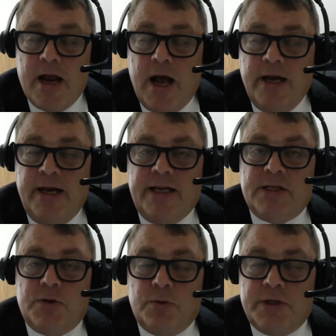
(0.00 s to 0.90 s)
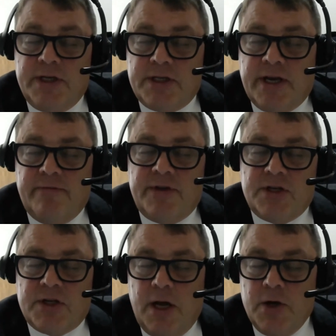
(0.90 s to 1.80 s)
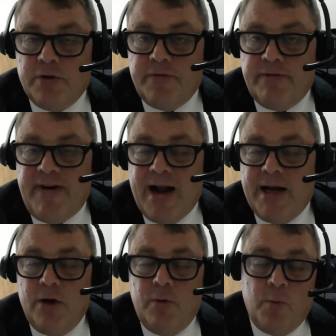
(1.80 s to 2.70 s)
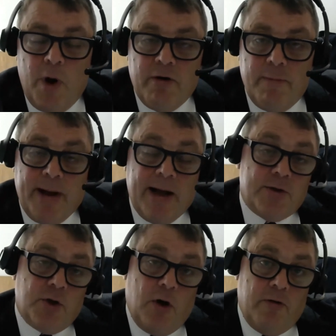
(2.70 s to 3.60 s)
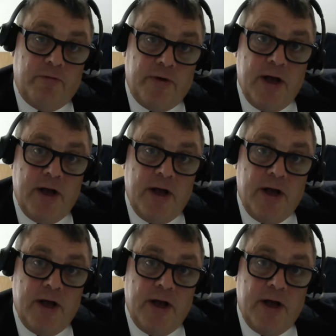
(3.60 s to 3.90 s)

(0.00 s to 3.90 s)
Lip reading: a list or to just give disclosure of the value and whereabouts of